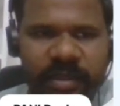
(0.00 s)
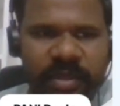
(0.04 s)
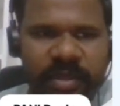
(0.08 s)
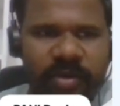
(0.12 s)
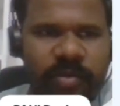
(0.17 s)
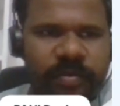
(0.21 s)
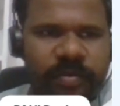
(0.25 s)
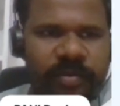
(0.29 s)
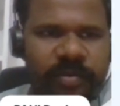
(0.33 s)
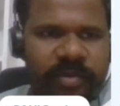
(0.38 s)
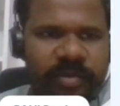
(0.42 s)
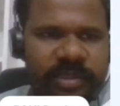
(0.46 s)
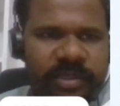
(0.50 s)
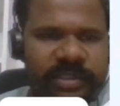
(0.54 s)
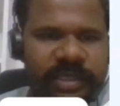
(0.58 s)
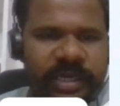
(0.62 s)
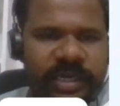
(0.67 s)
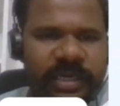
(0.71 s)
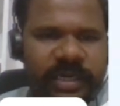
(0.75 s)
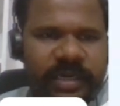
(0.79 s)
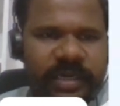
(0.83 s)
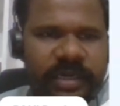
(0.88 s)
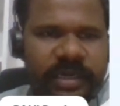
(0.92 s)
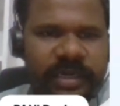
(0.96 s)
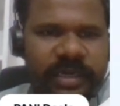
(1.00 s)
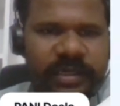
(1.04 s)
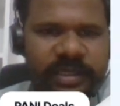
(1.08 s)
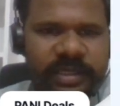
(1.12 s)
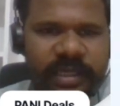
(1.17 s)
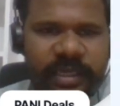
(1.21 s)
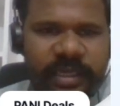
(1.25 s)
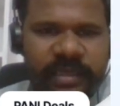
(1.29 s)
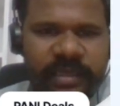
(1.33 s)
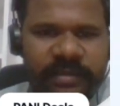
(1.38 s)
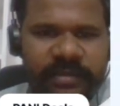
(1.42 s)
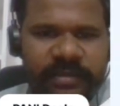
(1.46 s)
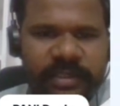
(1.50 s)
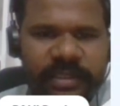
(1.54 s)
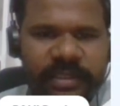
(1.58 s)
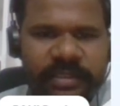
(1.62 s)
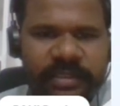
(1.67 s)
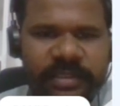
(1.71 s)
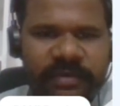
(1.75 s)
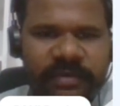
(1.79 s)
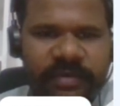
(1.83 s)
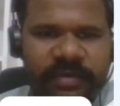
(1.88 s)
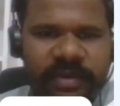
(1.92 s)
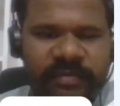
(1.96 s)
I hope you enjoyed, and yeah,
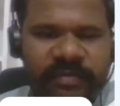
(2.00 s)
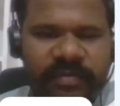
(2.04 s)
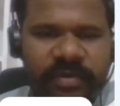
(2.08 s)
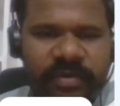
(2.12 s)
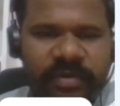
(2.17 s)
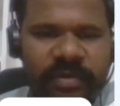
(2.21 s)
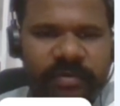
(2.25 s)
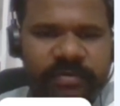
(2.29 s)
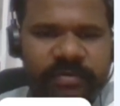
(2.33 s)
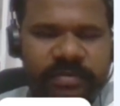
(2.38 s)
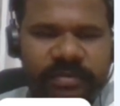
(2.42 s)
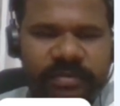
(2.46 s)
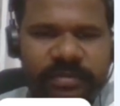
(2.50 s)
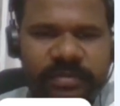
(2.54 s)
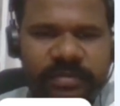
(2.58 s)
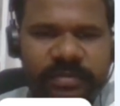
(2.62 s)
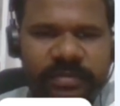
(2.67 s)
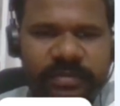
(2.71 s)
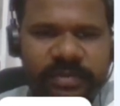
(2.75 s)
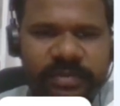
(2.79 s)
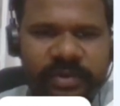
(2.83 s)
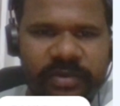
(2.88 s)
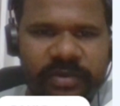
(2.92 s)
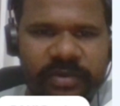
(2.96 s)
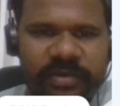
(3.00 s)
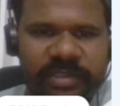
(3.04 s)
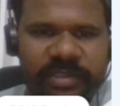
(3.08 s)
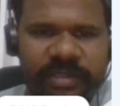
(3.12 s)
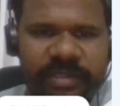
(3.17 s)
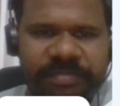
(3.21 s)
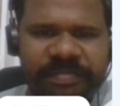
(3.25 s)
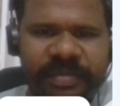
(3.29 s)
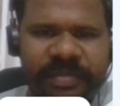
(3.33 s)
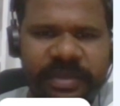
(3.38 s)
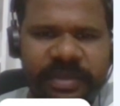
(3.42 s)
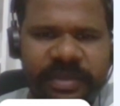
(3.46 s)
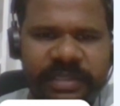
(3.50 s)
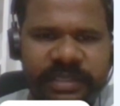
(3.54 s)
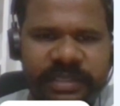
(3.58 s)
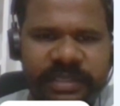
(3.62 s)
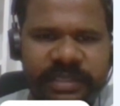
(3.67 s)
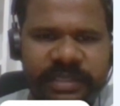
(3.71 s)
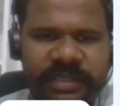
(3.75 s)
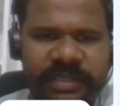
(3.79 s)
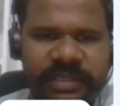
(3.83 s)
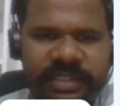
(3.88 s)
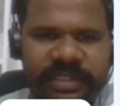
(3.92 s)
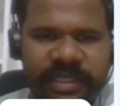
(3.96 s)
this is the workflow. So simple
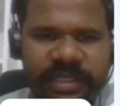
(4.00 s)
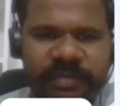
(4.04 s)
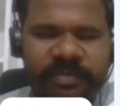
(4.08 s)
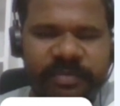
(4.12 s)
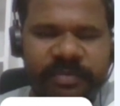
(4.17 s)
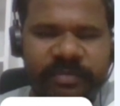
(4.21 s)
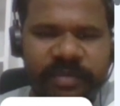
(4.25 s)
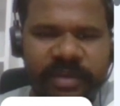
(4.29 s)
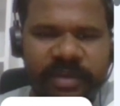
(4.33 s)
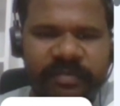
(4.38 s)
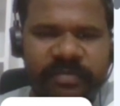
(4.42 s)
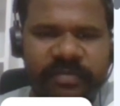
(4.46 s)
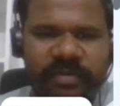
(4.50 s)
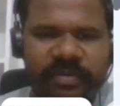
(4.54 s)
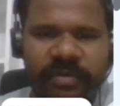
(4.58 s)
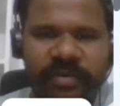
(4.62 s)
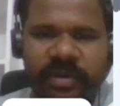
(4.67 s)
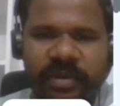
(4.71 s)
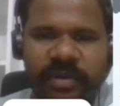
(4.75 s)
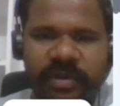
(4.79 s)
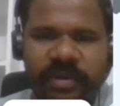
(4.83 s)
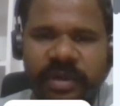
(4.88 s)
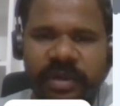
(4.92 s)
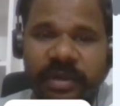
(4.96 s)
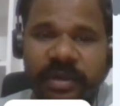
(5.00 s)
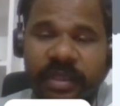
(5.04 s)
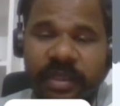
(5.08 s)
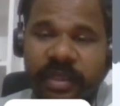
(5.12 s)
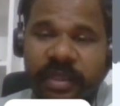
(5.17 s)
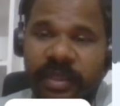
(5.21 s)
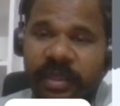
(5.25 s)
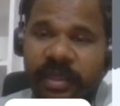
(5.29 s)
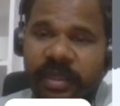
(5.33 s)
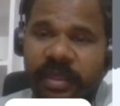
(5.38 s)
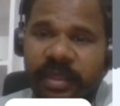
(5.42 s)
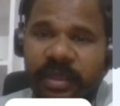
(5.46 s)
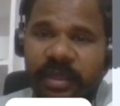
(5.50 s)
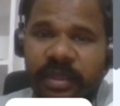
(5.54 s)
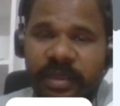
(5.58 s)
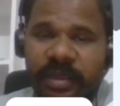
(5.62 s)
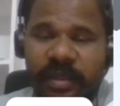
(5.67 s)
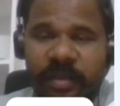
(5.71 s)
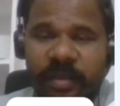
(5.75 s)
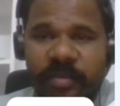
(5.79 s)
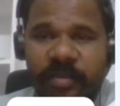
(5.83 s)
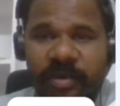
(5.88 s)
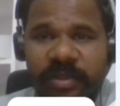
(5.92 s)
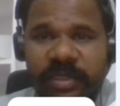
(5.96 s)
7-step workflow, and
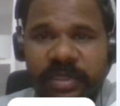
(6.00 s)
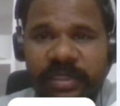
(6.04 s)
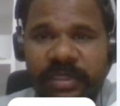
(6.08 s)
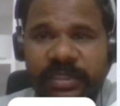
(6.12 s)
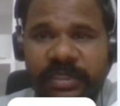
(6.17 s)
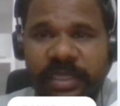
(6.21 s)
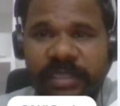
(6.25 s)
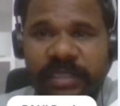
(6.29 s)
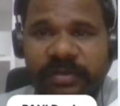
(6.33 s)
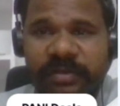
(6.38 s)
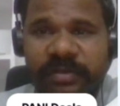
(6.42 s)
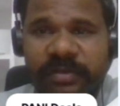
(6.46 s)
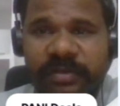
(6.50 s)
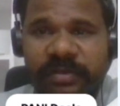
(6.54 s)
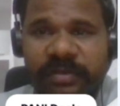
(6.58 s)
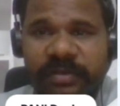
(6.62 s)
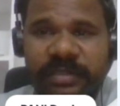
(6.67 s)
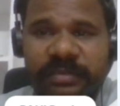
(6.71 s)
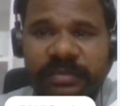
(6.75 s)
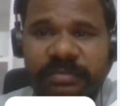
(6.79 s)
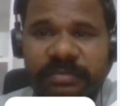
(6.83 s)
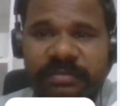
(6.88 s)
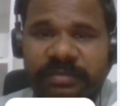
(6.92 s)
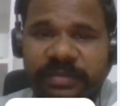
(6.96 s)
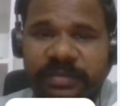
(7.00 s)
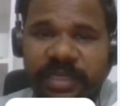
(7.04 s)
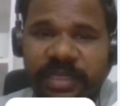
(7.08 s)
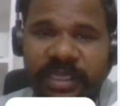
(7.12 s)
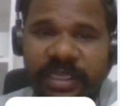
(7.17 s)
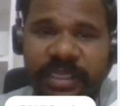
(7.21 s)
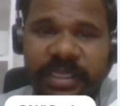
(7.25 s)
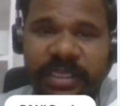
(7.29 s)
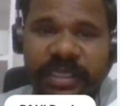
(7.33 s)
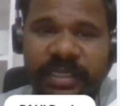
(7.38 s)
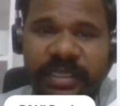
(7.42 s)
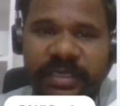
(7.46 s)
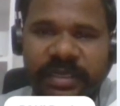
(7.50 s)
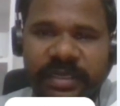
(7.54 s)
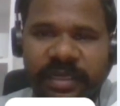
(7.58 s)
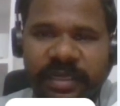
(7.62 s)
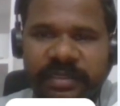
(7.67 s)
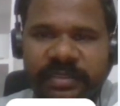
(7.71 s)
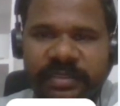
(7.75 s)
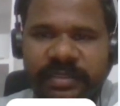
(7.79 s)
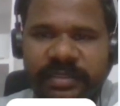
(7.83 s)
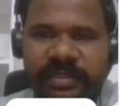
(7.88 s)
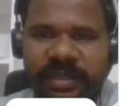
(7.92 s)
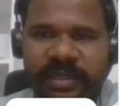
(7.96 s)
among these actually 3
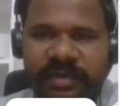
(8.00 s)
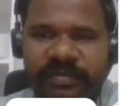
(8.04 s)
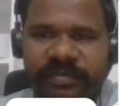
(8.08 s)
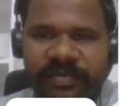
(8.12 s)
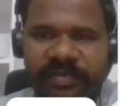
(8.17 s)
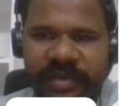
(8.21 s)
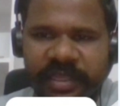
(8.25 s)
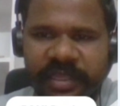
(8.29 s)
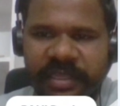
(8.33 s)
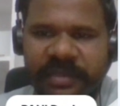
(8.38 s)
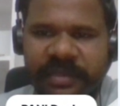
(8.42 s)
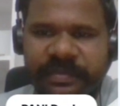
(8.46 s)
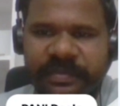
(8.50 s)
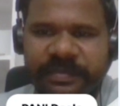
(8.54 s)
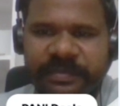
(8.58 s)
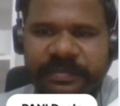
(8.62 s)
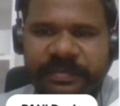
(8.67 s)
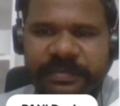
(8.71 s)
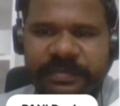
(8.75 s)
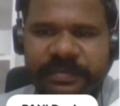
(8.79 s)
tasks are free.